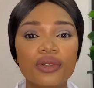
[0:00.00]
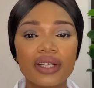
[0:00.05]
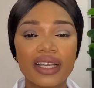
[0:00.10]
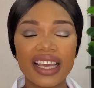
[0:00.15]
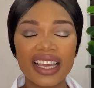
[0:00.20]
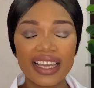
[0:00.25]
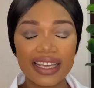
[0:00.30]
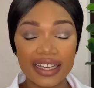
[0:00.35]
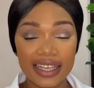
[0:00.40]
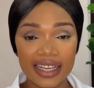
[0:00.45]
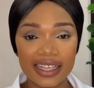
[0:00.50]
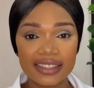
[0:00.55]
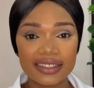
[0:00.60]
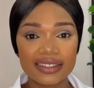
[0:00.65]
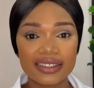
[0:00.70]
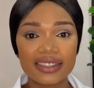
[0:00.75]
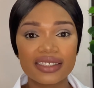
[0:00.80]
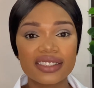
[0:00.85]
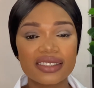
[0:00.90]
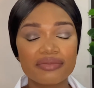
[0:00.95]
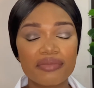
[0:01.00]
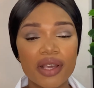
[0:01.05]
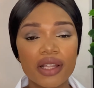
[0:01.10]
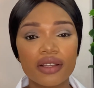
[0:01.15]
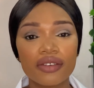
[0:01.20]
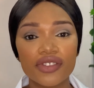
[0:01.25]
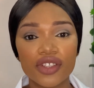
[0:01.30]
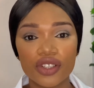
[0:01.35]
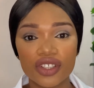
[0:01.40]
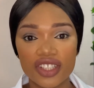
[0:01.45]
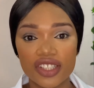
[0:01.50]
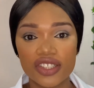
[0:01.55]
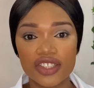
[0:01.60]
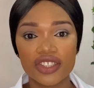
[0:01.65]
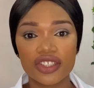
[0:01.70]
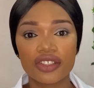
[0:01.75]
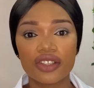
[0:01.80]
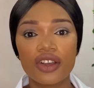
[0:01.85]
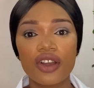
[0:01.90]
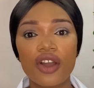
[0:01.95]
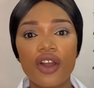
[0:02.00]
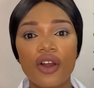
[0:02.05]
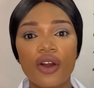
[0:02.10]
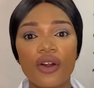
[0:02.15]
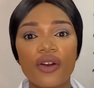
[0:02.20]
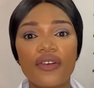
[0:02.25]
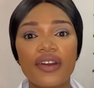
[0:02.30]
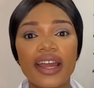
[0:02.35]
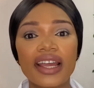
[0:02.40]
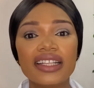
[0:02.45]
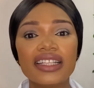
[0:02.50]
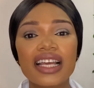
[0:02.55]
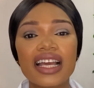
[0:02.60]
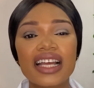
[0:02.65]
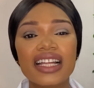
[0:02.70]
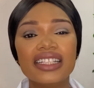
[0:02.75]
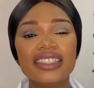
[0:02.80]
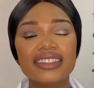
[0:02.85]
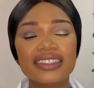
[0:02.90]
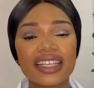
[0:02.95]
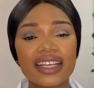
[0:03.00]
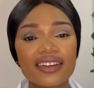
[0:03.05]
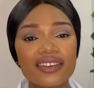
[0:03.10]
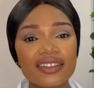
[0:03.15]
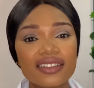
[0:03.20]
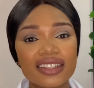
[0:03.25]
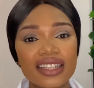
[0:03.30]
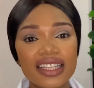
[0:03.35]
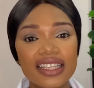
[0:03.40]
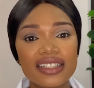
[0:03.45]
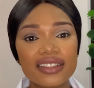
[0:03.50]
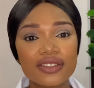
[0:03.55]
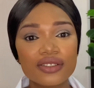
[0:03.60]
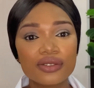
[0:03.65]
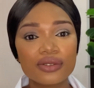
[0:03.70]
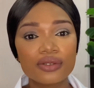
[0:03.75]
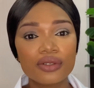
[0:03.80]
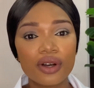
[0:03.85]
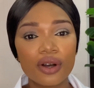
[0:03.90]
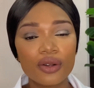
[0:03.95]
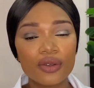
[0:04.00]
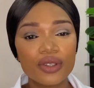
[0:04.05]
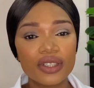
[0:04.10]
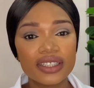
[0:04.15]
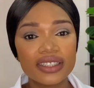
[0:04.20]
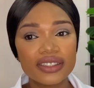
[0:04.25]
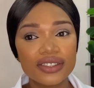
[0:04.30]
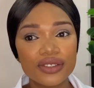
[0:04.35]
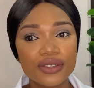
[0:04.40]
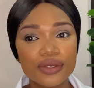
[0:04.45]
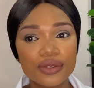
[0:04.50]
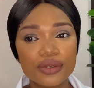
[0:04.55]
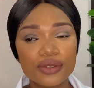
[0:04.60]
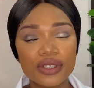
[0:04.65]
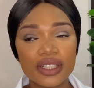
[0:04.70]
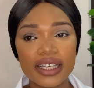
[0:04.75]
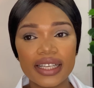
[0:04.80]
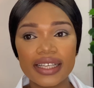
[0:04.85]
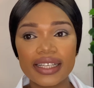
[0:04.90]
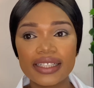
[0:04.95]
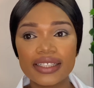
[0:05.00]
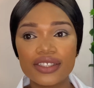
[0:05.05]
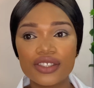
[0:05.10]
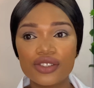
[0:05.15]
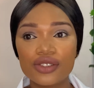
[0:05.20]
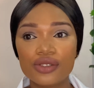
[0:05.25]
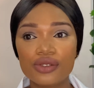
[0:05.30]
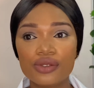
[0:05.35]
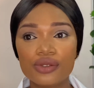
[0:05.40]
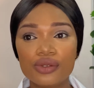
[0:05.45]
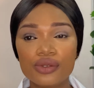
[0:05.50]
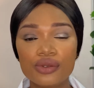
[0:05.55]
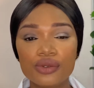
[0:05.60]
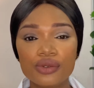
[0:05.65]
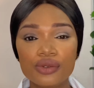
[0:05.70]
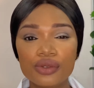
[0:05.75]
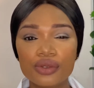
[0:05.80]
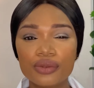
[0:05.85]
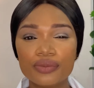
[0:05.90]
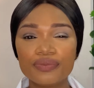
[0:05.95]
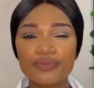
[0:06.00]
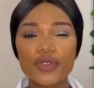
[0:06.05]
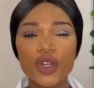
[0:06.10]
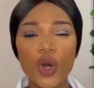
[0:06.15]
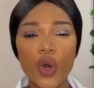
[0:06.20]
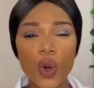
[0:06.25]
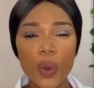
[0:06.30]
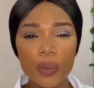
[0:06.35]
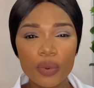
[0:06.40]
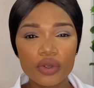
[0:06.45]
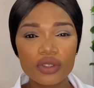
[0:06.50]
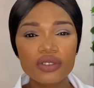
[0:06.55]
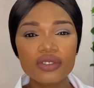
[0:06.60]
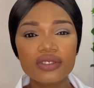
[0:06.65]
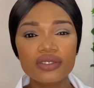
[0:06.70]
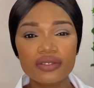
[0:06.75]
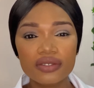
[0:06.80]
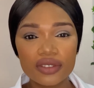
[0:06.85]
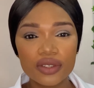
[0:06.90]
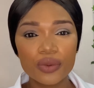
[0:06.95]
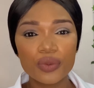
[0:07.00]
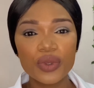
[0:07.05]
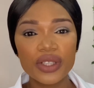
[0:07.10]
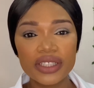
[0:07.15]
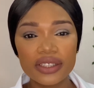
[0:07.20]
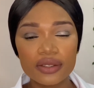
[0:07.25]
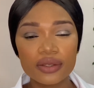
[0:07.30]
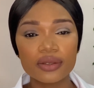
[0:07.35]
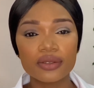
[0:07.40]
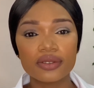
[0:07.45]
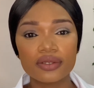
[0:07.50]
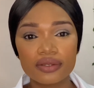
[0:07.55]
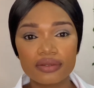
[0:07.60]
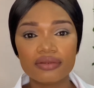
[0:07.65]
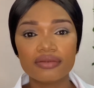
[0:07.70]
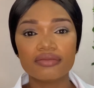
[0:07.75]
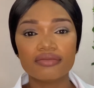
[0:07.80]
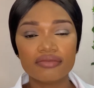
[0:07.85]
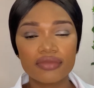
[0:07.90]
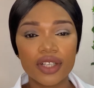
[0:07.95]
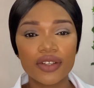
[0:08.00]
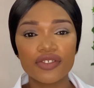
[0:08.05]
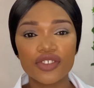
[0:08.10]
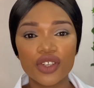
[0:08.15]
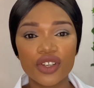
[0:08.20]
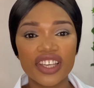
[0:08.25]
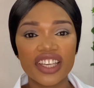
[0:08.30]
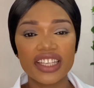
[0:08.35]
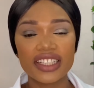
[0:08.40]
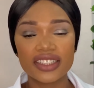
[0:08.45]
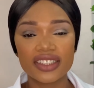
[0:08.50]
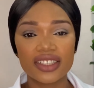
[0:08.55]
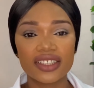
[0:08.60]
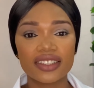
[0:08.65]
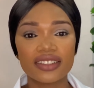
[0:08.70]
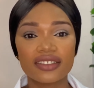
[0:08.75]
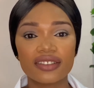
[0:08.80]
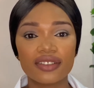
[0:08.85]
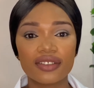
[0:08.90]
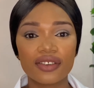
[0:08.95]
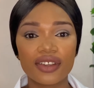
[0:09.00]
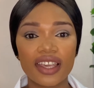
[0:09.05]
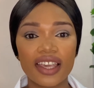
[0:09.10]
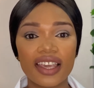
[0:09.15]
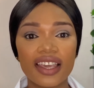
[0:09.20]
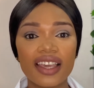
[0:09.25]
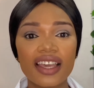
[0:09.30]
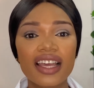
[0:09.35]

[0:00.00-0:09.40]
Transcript: enhance the smell of your kitchen. All right, second thing to always do is to open the window of your kitchen. Okay,